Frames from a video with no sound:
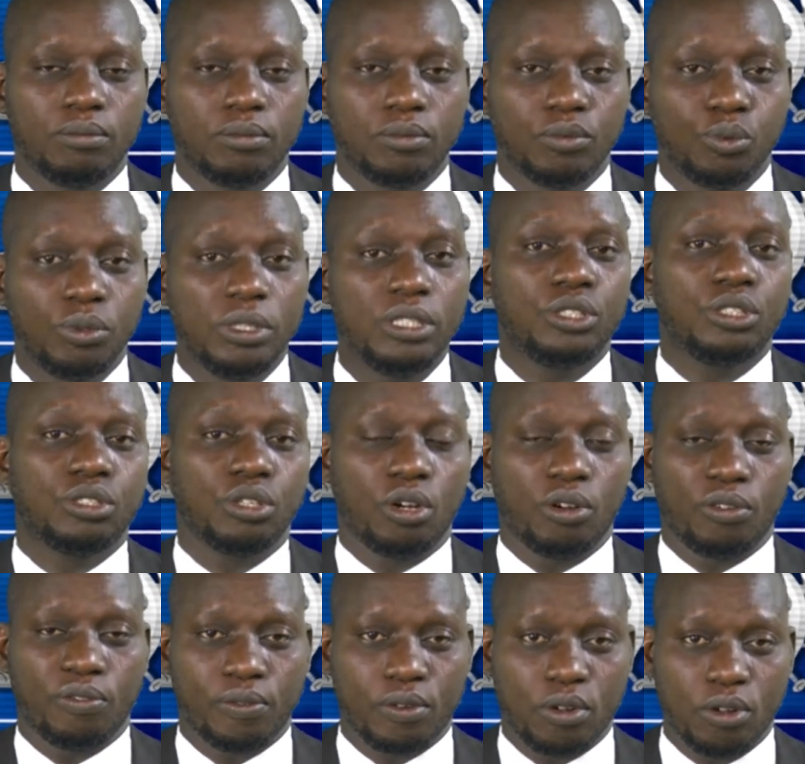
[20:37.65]
which
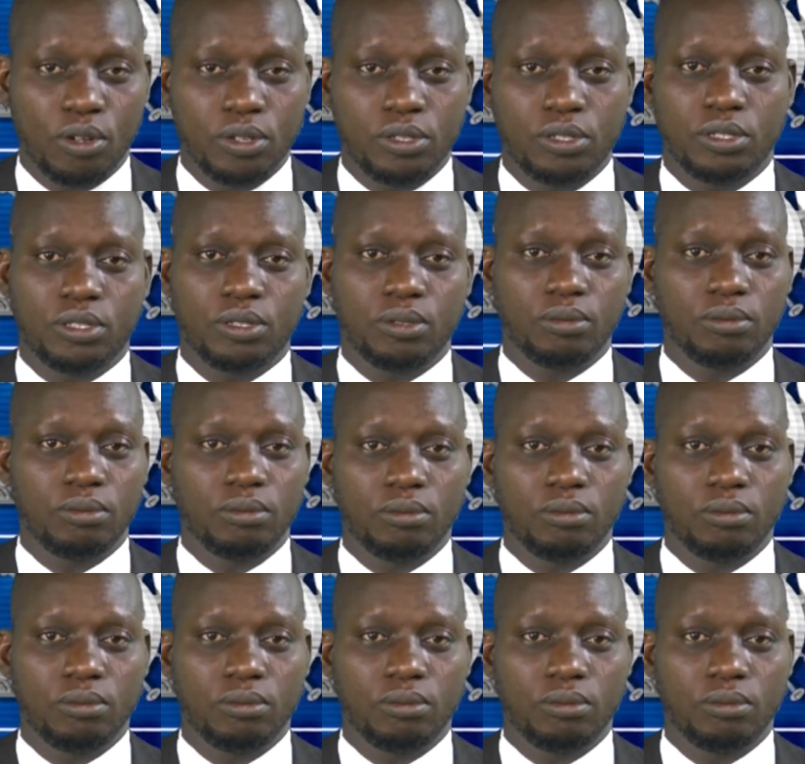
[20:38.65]
of course